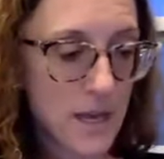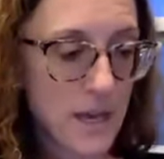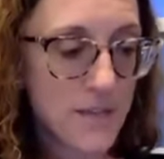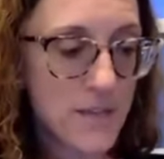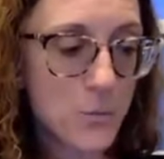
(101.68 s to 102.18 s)

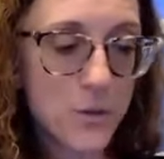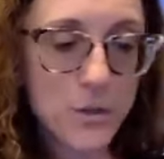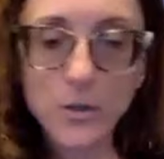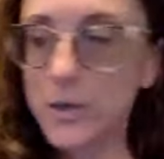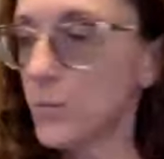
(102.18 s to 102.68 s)
And then what
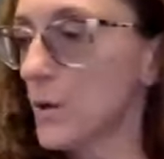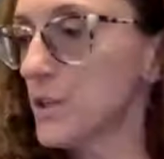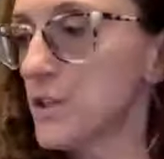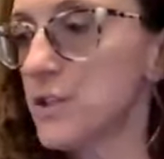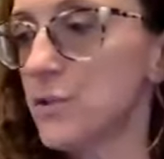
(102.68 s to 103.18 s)
you're going to want
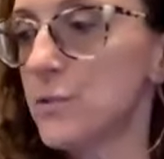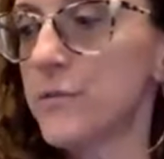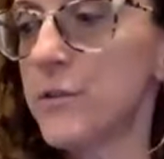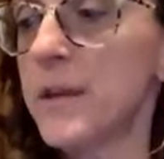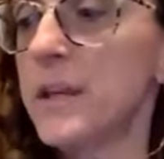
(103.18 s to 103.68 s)
to do,
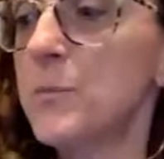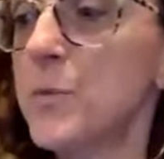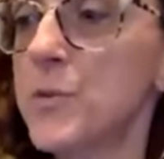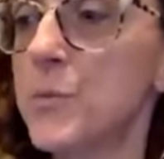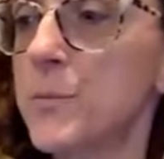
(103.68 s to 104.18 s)
if you're making
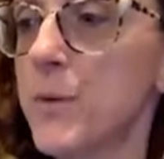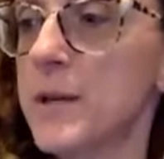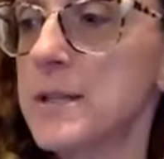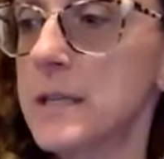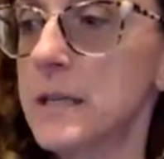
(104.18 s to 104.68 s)
more than one
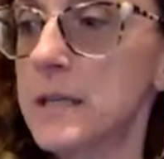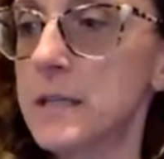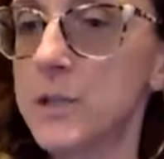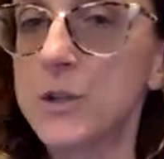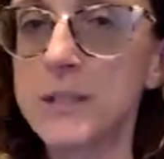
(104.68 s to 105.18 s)
bracelet,
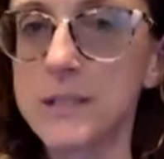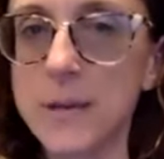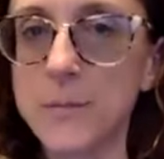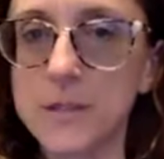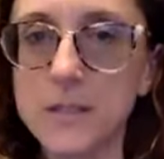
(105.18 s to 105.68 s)
you're going to
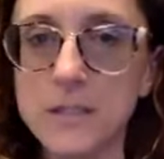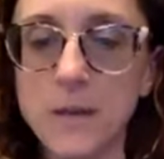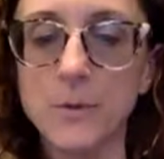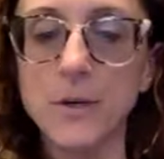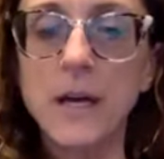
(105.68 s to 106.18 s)
tape it to the
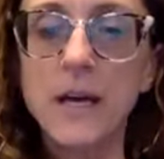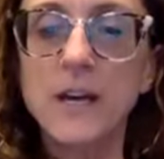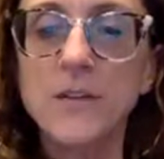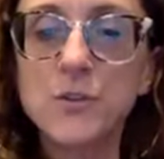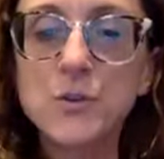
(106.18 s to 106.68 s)
table.
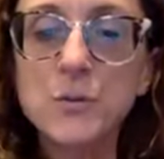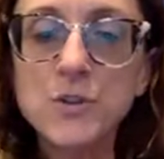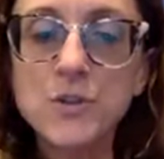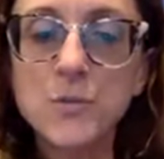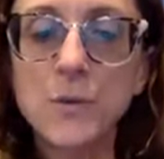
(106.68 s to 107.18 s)
If you're doing
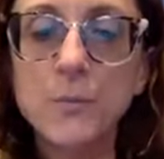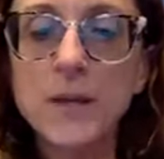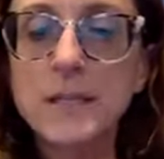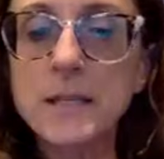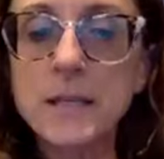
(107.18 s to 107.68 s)
just one
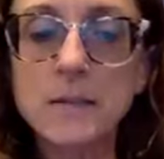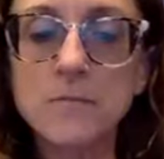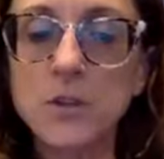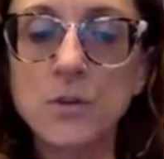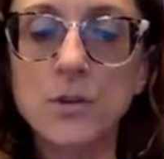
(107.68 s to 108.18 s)
bracelet,
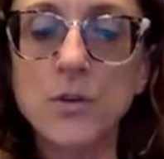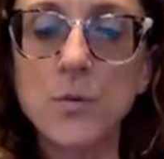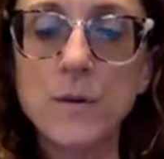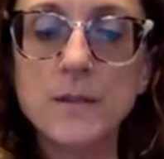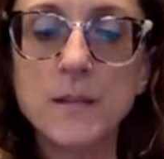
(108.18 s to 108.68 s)
you can
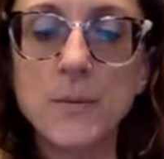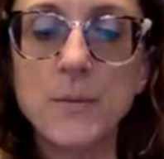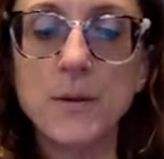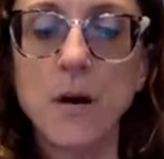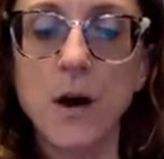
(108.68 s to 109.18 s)
always
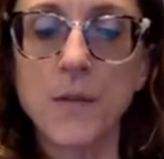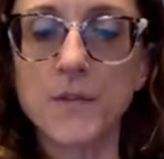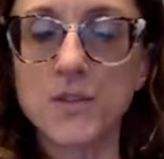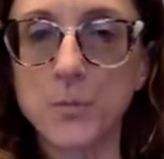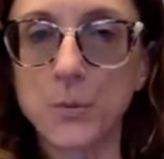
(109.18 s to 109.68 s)
keep it on
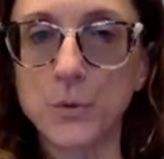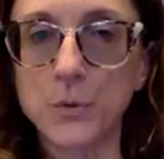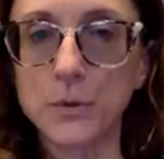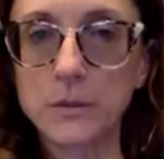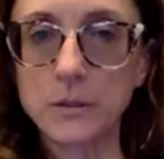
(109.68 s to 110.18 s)
the
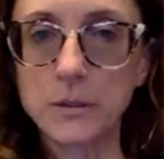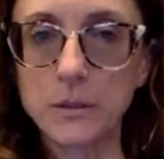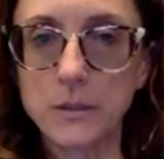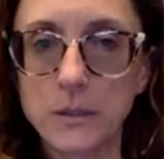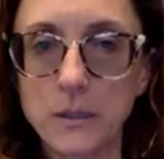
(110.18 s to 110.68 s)
spool.
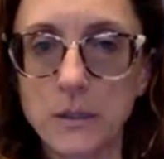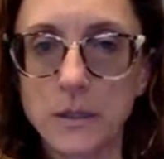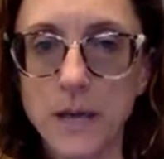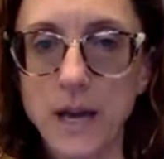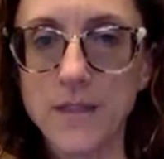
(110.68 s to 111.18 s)

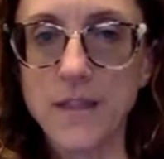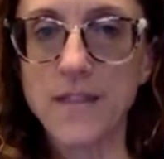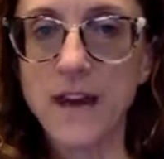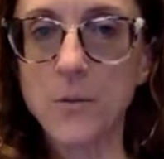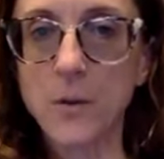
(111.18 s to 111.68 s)
And then
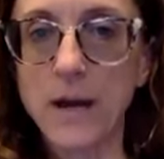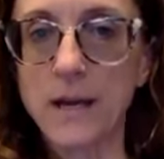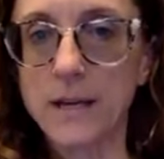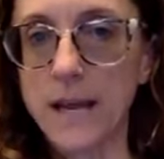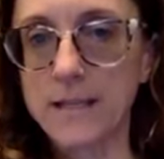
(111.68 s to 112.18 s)
that
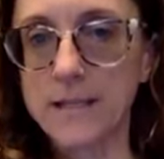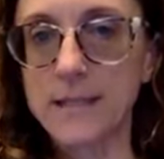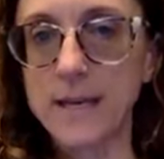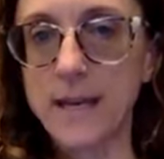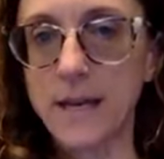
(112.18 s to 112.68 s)
way it has a
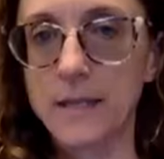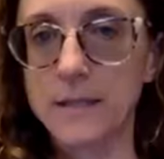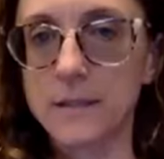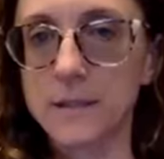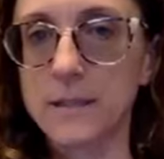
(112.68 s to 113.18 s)
dead
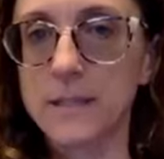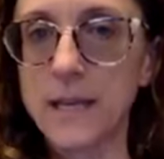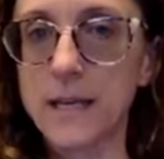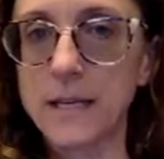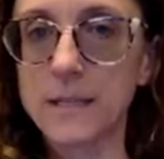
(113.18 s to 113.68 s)
end. The
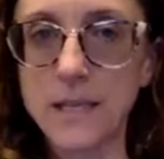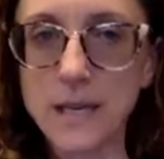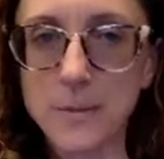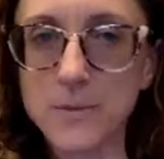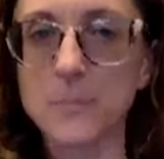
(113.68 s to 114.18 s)
dead end
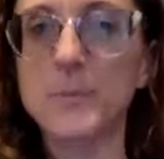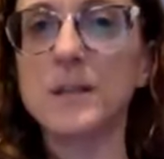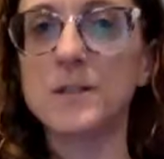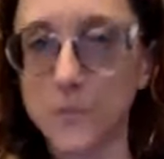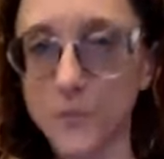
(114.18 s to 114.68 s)
keeps the
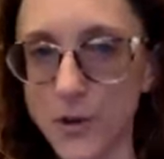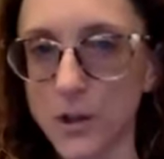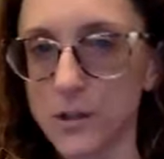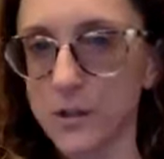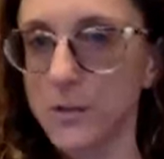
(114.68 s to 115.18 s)
beads from
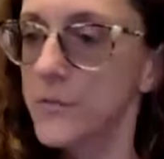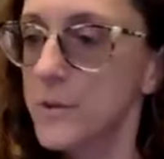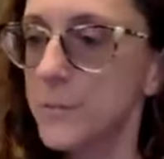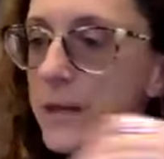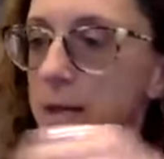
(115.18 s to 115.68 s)
falling all over
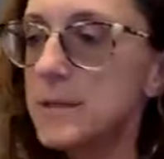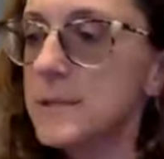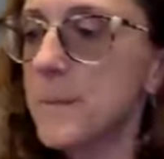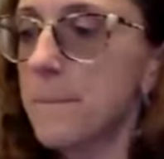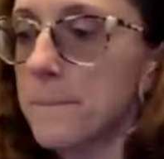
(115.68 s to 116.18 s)
the place.